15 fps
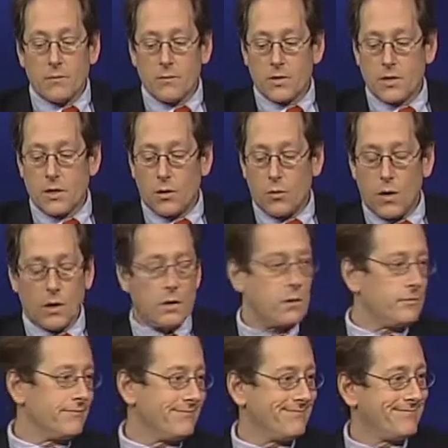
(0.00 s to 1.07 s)
Michelle,
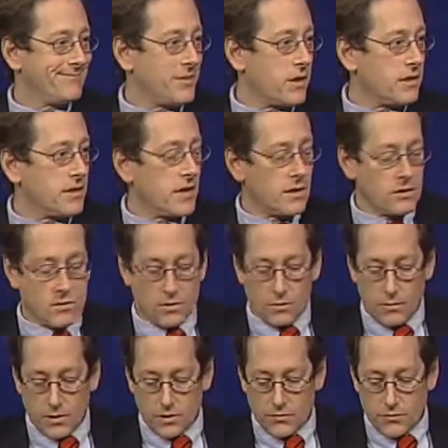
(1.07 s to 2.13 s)
welcome uh, thank you so
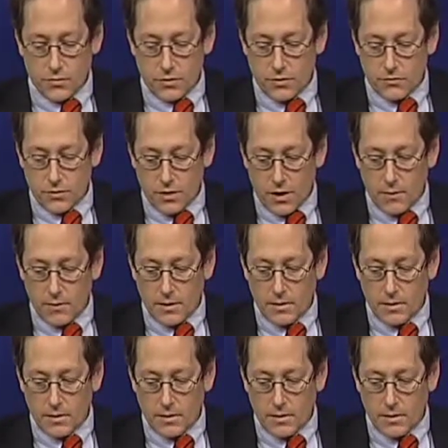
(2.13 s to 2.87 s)
much for, for coming